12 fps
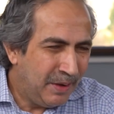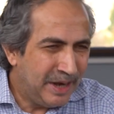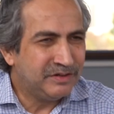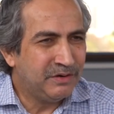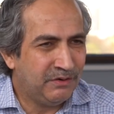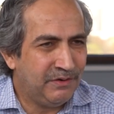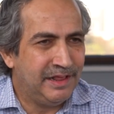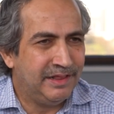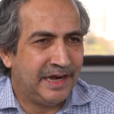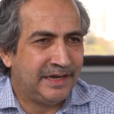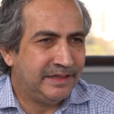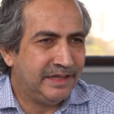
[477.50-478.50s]
It's not really
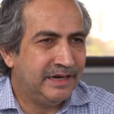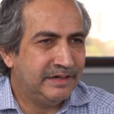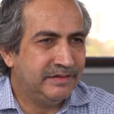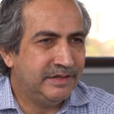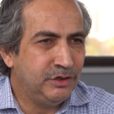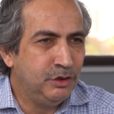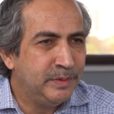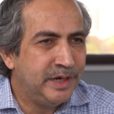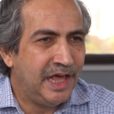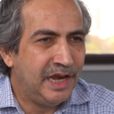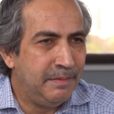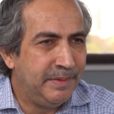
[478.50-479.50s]
that. I think it's the
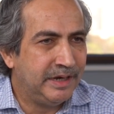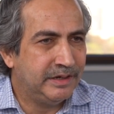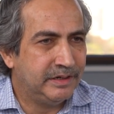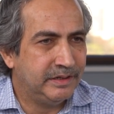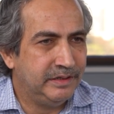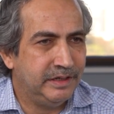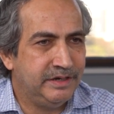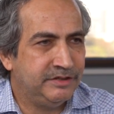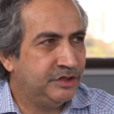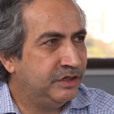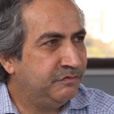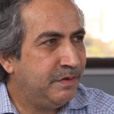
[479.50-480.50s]
human element, the
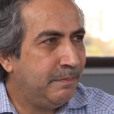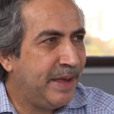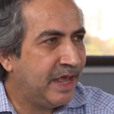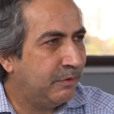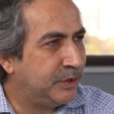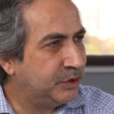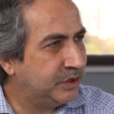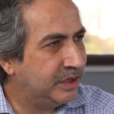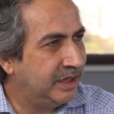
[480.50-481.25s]
decisions we make, which